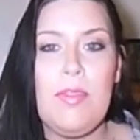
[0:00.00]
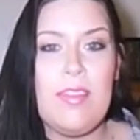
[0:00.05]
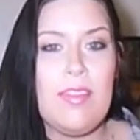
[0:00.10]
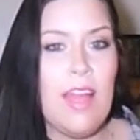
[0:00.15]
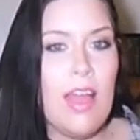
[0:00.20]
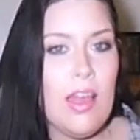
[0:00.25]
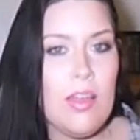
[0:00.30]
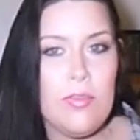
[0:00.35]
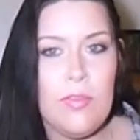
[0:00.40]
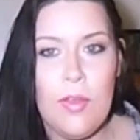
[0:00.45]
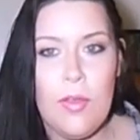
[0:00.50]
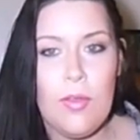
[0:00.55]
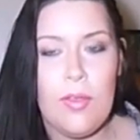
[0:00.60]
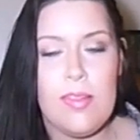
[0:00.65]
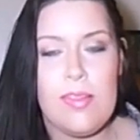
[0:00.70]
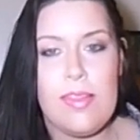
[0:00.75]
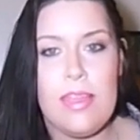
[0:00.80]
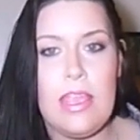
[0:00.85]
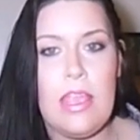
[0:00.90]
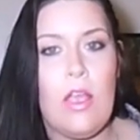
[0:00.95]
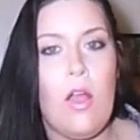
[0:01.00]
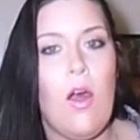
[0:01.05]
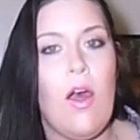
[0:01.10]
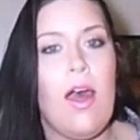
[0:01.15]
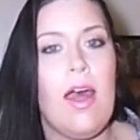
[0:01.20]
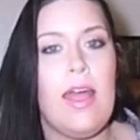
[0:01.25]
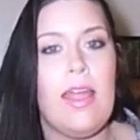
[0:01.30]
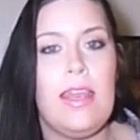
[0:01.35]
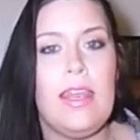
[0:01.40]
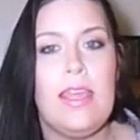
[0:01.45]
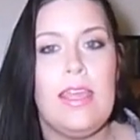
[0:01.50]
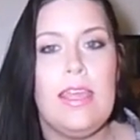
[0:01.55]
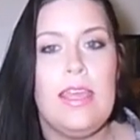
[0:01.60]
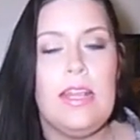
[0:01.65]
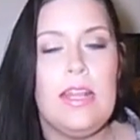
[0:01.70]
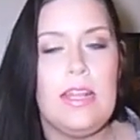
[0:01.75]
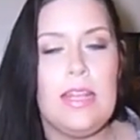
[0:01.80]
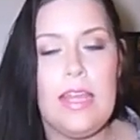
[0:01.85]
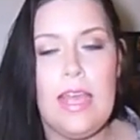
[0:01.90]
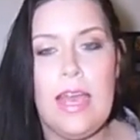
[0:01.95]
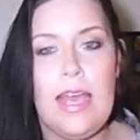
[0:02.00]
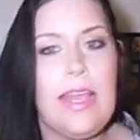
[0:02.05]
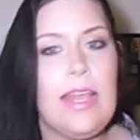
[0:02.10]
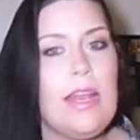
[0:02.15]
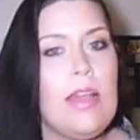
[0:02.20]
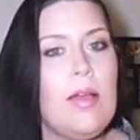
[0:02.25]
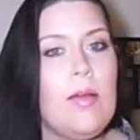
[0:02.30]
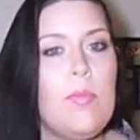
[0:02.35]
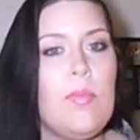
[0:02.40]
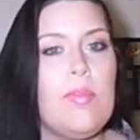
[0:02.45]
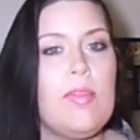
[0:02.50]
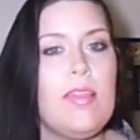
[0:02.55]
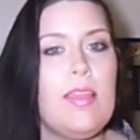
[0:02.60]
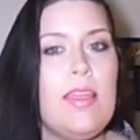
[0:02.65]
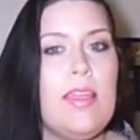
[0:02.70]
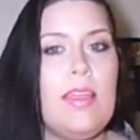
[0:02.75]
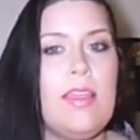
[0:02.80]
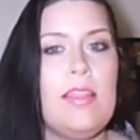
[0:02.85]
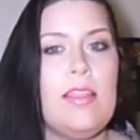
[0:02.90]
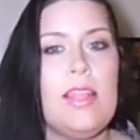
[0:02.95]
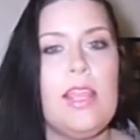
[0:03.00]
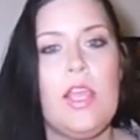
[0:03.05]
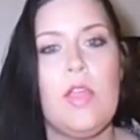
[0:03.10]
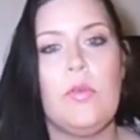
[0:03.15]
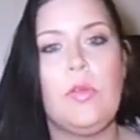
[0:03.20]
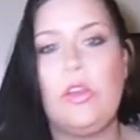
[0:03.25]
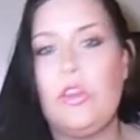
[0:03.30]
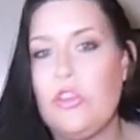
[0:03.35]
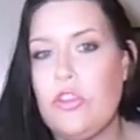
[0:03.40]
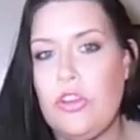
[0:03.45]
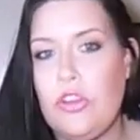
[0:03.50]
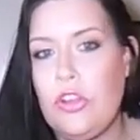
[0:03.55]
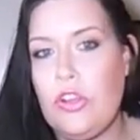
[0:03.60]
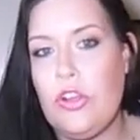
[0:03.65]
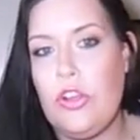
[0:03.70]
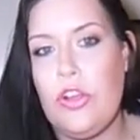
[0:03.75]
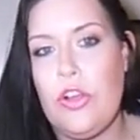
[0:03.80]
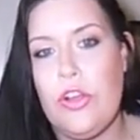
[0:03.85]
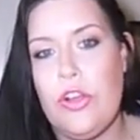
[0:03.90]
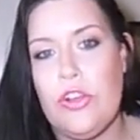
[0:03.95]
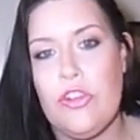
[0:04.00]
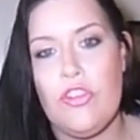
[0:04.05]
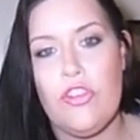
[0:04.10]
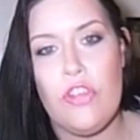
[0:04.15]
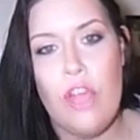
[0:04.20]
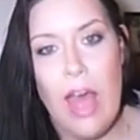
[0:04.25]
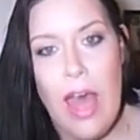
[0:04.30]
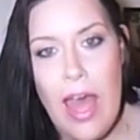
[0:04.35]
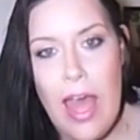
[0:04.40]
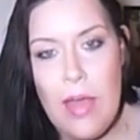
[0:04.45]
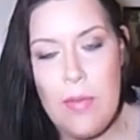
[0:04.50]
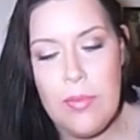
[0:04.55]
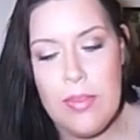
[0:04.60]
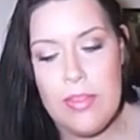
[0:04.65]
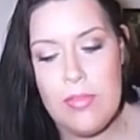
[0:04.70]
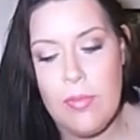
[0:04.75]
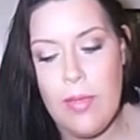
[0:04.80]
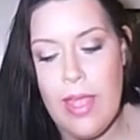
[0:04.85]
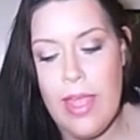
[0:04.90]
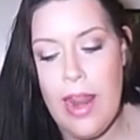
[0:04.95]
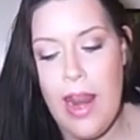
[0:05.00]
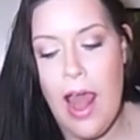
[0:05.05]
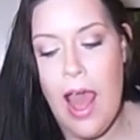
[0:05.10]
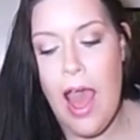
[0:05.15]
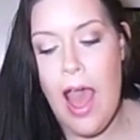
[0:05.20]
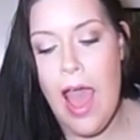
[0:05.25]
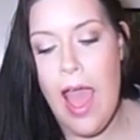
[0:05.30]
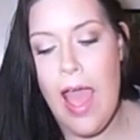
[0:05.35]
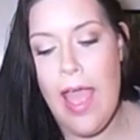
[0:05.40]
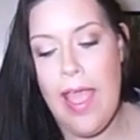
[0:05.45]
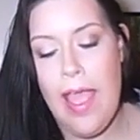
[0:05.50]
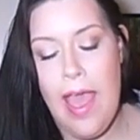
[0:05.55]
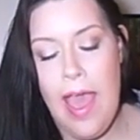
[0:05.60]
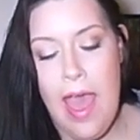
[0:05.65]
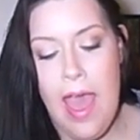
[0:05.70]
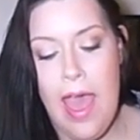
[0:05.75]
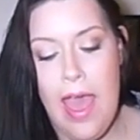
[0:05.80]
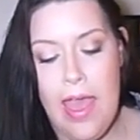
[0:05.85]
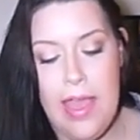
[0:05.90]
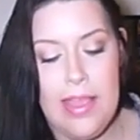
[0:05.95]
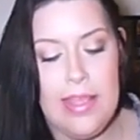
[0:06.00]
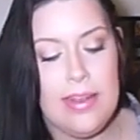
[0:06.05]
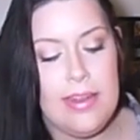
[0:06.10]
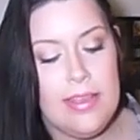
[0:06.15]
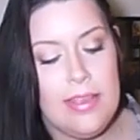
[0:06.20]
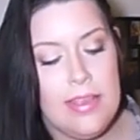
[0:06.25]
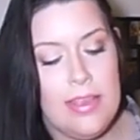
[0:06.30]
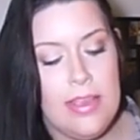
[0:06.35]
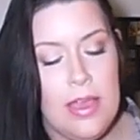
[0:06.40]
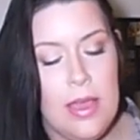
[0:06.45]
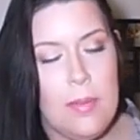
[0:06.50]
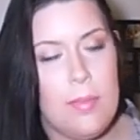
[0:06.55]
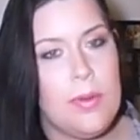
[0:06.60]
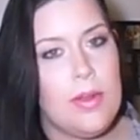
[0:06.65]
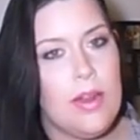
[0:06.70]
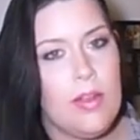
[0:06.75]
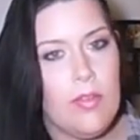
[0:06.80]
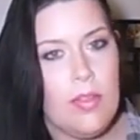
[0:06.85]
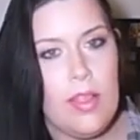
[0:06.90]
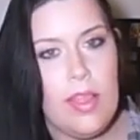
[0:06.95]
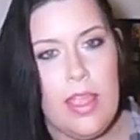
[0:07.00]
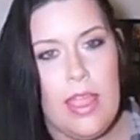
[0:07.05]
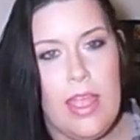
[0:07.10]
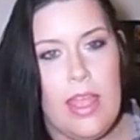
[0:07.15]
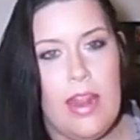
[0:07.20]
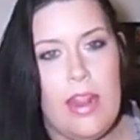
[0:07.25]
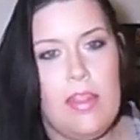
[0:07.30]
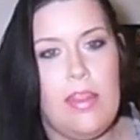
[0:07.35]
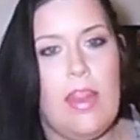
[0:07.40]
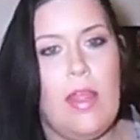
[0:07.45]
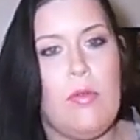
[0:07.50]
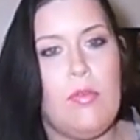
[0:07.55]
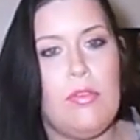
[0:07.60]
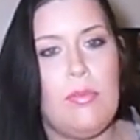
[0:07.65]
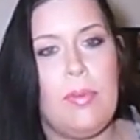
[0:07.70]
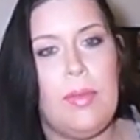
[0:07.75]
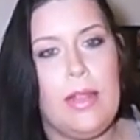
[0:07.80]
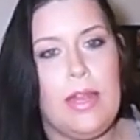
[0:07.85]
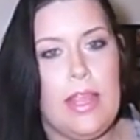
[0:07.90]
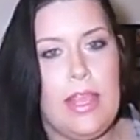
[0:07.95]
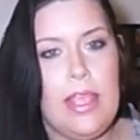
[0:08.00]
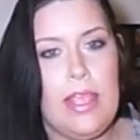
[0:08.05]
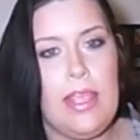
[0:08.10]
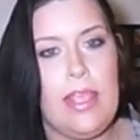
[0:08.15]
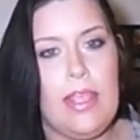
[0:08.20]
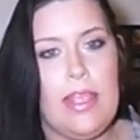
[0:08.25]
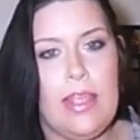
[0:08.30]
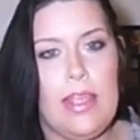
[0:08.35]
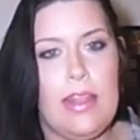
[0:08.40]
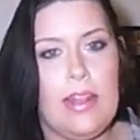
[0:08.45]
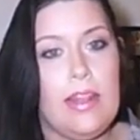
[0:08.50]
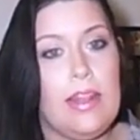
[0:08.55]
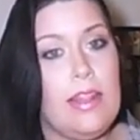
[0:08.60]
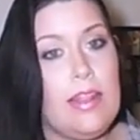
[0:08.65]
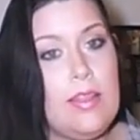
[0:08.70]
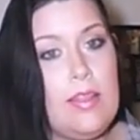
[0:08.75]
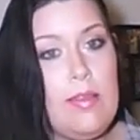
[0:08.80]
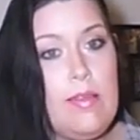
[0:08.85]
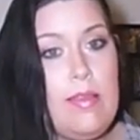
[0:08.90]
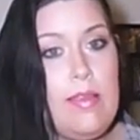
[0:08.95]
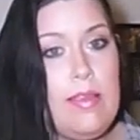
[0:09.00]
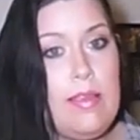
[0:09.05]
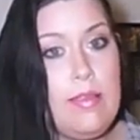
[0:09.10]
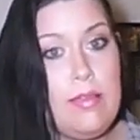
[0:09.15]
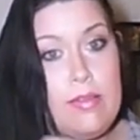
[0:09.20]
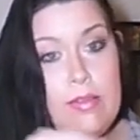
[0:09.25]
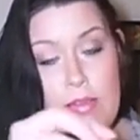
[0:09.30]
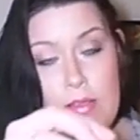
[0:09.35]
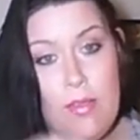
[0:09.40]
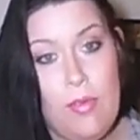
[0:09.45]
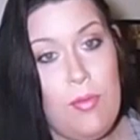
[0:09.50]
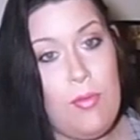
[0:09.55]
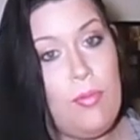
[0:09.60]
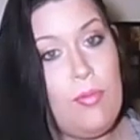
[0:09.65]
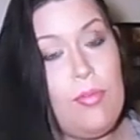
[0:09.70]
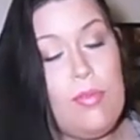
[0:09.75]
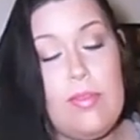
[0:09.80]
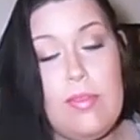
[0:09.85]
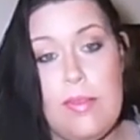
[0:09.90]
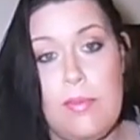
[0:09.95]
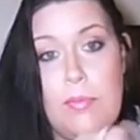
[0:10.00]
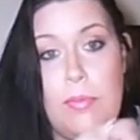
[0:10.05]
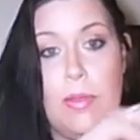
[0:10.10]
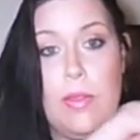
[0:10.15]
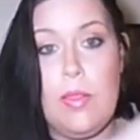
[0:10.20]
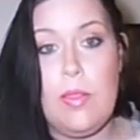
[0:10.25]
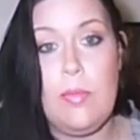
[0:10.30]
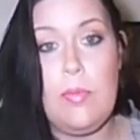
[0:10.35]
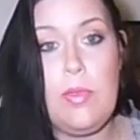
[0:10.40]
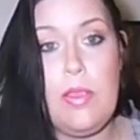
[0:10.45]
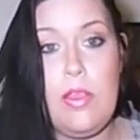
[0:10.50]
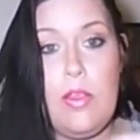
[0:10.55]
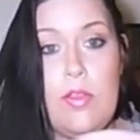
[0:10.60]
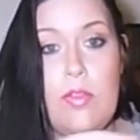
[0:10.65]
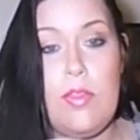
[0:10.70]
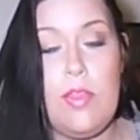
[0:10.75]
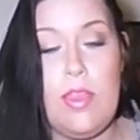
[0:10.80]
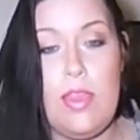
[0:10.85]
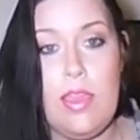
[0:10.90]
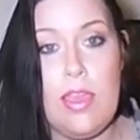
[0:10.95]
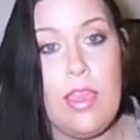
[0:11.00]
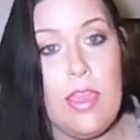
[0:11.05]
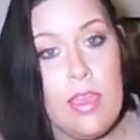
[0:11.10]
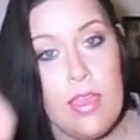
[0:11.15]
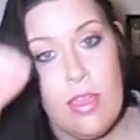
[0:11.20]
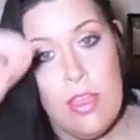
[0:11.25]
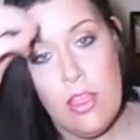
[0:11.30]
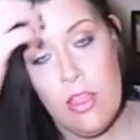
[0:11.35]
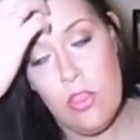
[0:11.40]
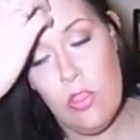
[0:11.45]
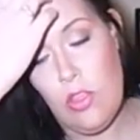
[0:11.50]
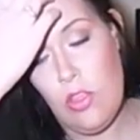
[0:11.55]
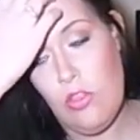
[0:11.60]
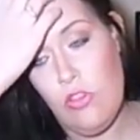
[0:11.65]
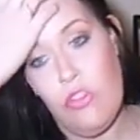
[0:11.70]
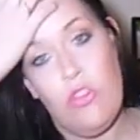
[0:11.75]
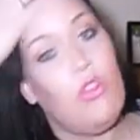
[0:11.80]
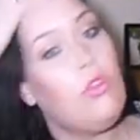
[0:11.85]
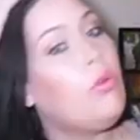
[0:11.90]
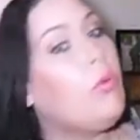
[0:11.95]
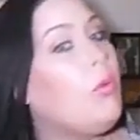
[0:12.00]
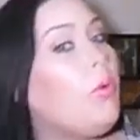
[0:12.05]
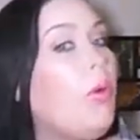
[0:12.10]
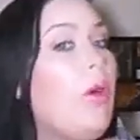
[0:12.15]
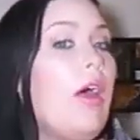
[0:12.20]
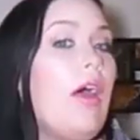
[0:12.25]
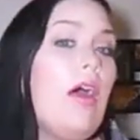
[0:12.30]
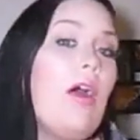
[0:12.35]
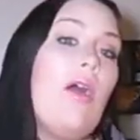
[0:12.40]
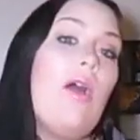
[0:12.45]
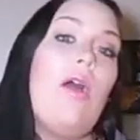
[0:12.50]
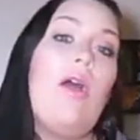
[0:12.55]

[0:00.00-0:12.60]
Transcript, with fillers: was not focusing on the items in the original shot was when I had put everything in and I was putting in the stones and putting them near the the two